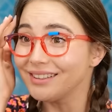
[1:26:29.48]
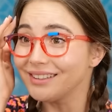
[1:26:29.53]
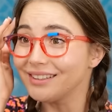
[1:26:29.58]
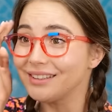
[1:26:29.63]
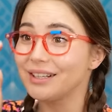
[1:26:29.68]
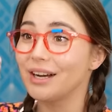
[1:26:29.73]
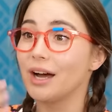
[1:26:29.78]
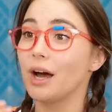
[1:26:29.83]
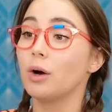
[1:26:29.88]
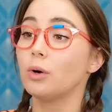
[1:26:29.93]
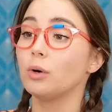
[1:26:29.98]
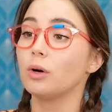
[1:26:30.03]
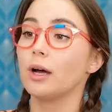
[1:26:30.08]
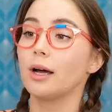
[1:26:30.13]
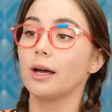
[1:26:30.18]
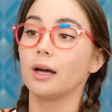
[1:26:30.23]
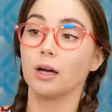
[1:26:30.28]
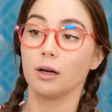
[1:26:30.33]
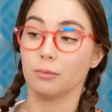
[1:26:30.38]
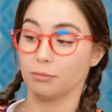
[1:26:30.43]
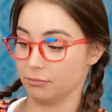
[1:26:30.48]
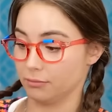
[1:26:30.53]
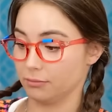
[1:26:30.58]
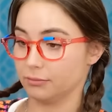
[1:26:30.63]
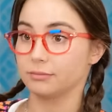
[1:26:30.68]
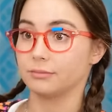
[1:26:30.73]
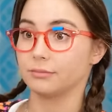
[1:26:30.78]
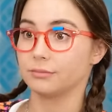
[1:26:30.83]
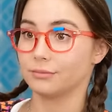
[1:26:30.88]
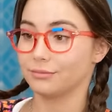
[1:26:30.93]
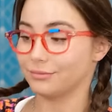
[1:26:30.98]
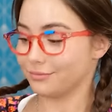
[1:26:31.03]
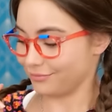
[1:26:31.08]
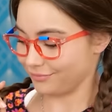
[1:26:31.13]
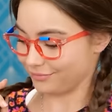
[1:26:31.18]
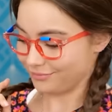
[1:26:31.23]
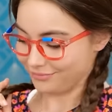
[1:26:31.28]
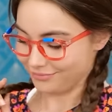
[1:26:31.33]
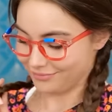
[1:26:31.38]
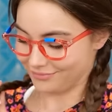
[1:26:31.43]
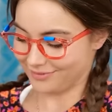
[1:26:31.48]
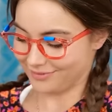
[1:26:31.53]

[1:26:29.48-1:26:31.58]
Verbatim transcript: Okay, I'd better brush my hair.